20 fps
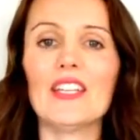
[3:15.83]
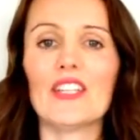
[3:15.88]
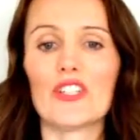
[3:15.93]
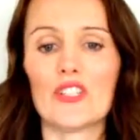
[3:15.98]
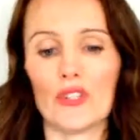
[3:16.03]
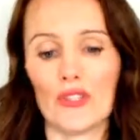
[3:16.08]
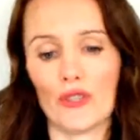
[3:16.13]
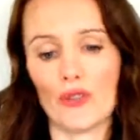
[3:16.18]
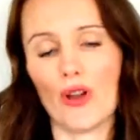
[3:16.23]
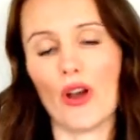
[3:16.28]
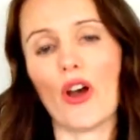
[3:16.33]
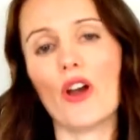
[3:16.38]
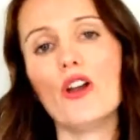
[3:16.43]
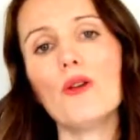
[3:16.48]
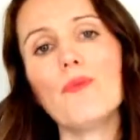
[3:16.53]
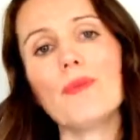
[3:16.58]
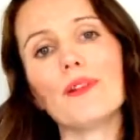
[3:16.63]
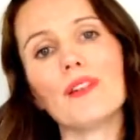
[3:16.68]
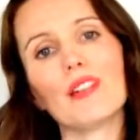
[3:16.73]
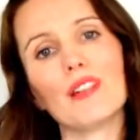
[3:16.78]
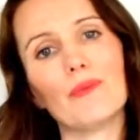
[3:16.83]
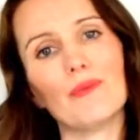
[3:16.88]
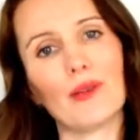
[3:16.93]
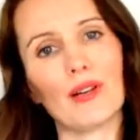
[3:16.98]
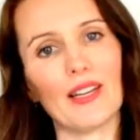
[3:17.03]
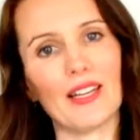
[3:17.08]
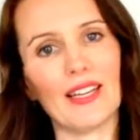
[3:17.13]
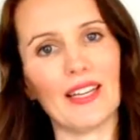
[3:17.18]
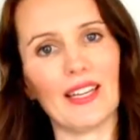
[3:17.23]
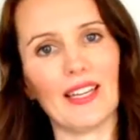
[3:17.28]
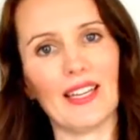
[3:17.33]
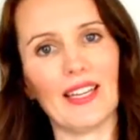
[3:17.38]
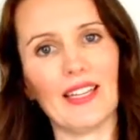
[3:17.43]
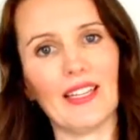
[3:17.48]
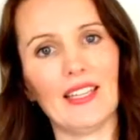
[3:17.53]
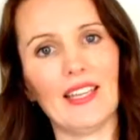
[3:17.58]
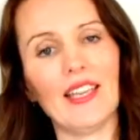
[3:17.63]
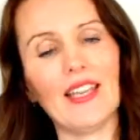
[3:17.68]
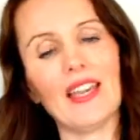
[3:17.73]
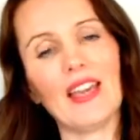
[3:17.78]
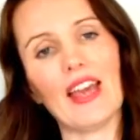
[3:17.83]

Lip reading: to open completely